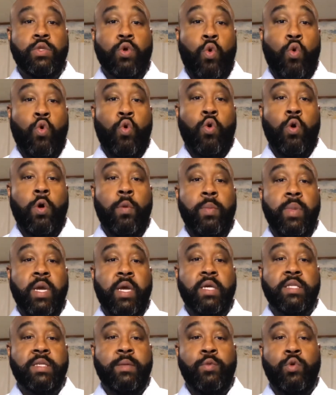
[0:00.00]
or
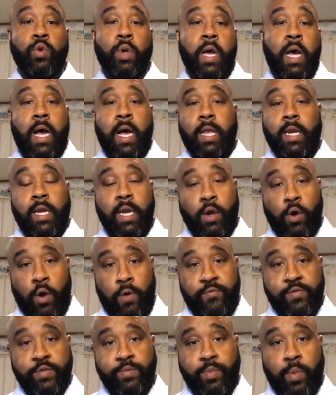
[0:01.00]
because I'm doing a holiday
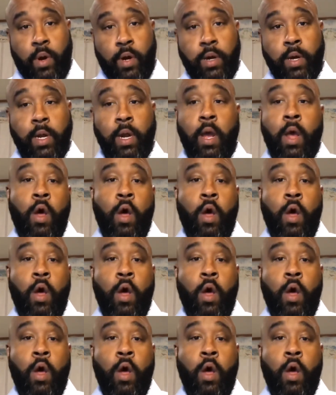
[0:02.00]
office party,